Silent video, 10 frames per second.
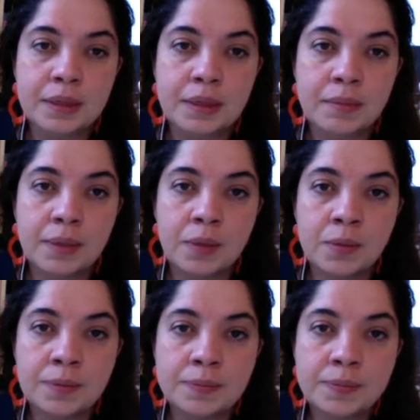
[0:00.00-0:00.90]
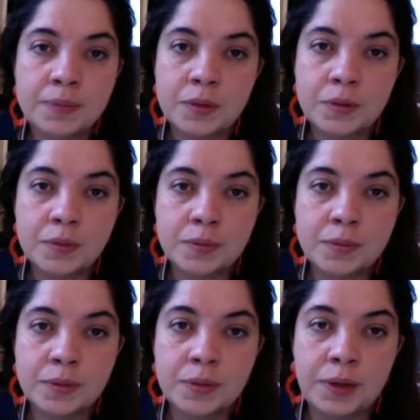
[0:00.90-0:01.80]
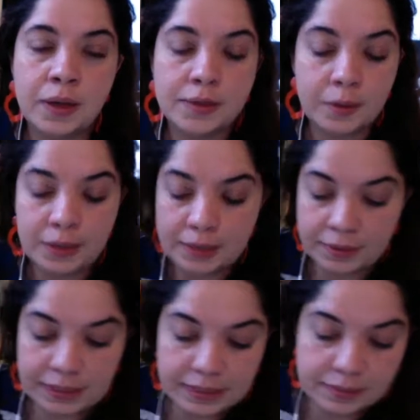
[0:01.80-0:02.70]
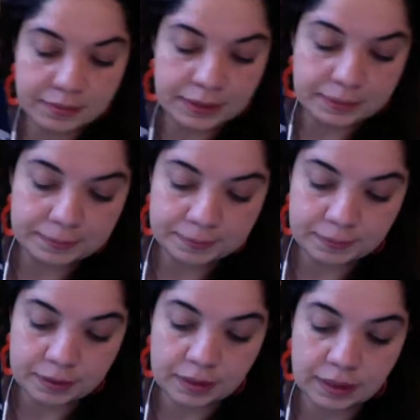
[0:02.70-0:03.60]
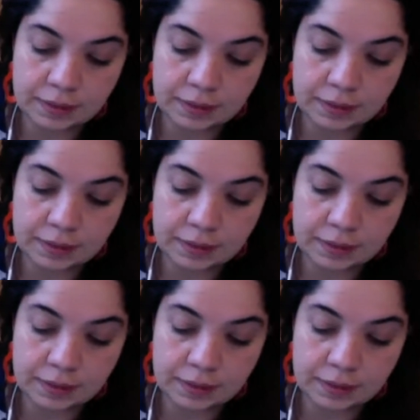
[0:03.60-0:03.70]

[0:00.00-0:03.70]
Malu, you're not great on this, right? Okay.